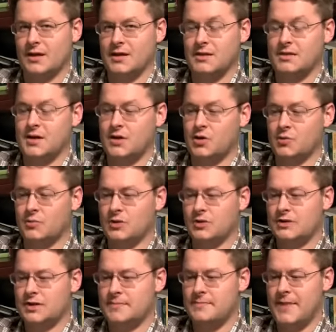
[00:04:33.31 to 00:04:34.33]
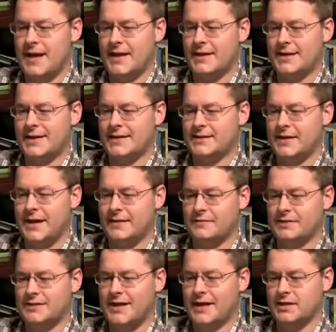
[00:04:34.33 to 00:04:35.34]
So, Muslim men get to
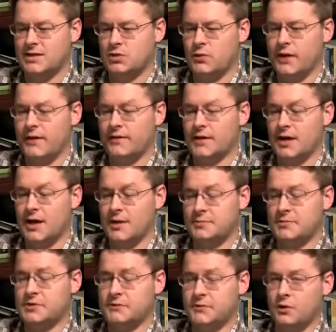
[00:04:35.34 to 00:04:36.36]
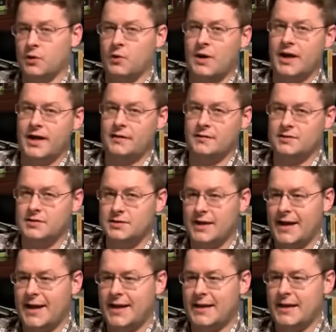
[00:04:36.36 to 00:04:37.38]
have sex with up to four wives
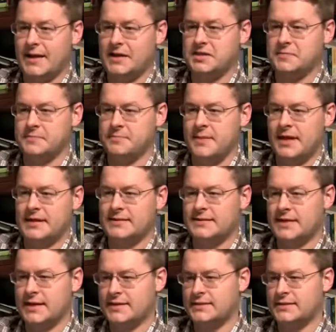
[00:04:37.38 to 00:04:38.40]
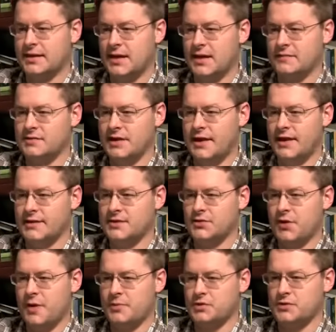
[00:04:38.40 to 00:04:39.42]
and as many sex slaves as
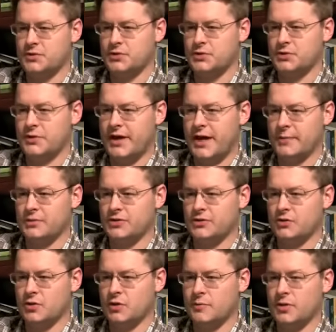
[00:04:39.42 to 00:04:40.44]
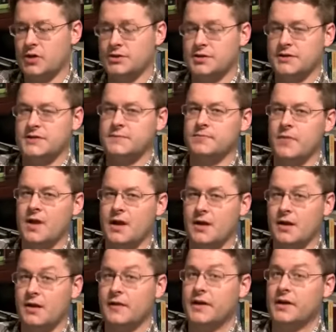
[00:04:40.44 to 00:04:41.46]
they're able to capture or purchase.
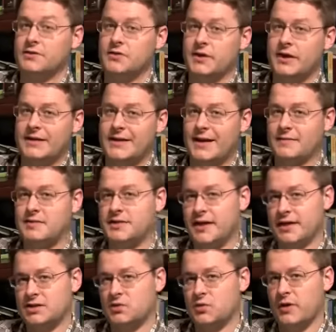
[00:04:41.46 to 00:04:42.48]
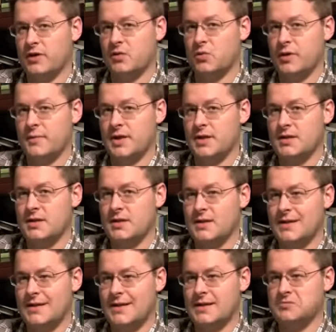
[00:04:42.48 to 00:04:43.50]
They also get to have sex with
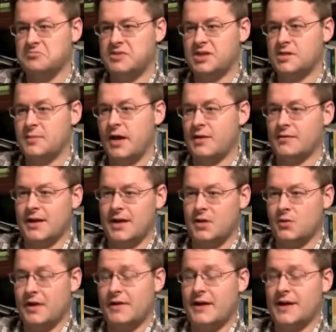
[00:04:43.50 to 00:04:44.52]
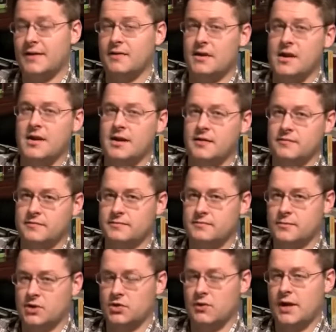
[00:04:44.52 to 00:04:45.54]
women in just about any way they can think of.
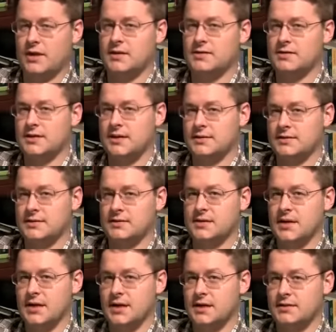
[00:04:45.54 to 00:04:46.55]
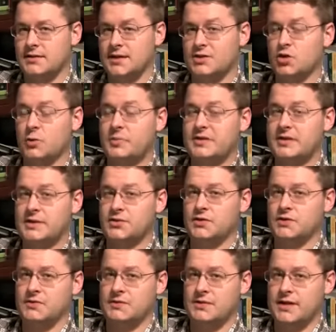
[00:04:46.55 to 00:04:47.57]
The Quran discusses sexual
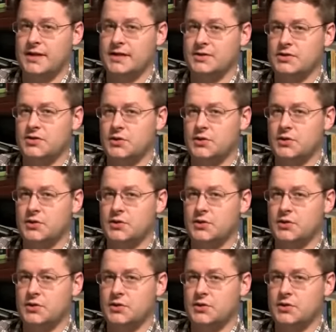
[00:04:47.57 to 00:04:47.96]
positions in